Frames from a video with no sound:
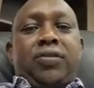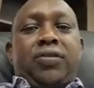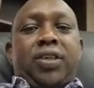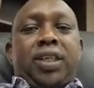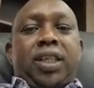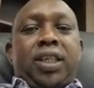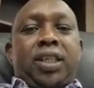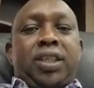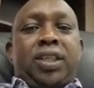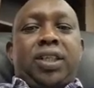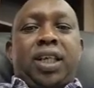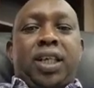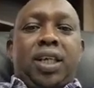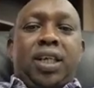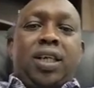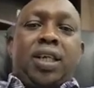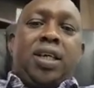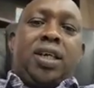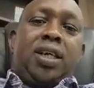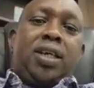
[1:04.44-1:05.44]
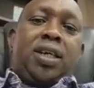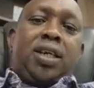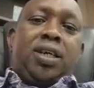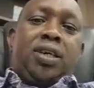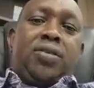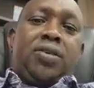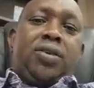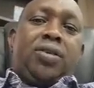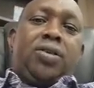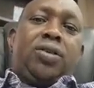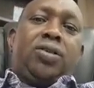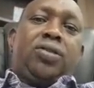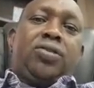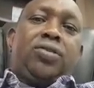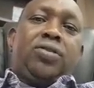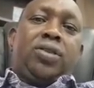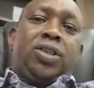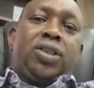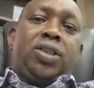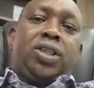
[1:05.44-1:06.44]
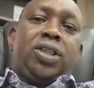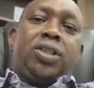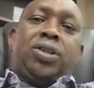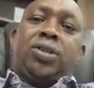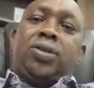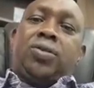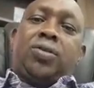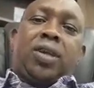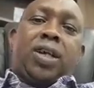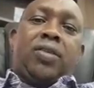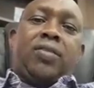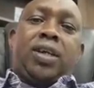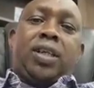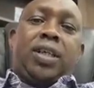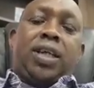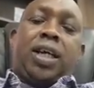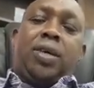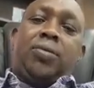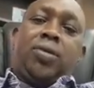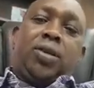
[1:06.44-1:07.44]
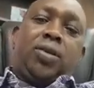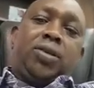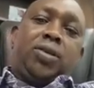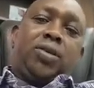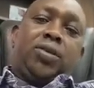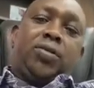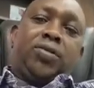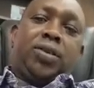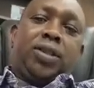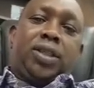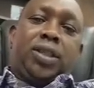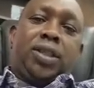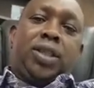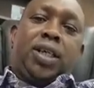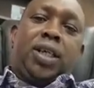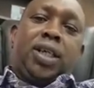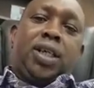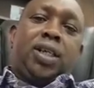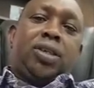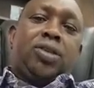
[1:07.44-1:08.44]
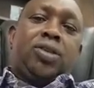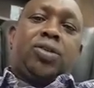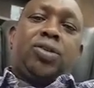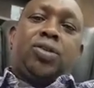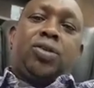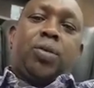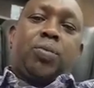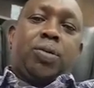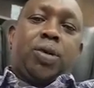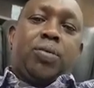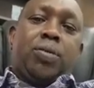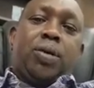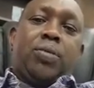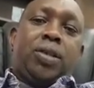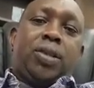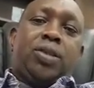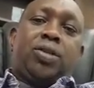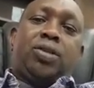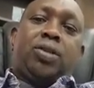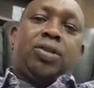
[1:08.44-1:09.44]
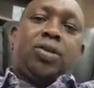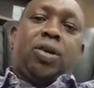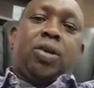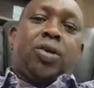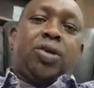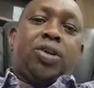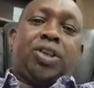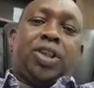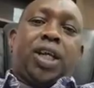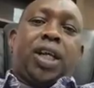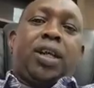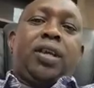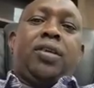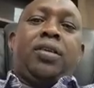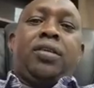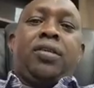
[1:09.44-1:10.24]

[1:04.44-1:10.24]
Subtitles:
after next year, if you're going to finish whatever time you're going to finish, it's not your problem, it's not your concern.